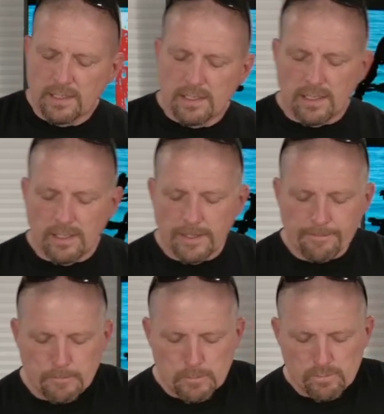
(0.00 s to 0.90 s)

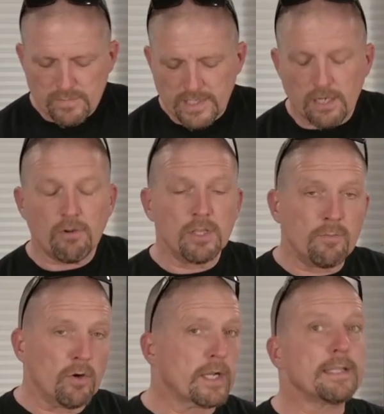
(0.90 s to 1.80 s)
that are on the
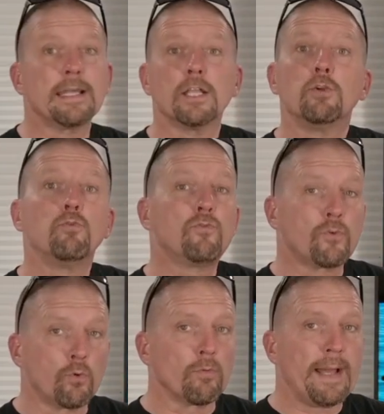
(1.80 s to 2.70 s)
market that use
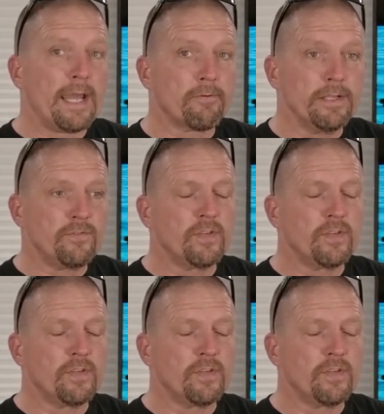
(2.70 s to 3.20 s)
tool batteries.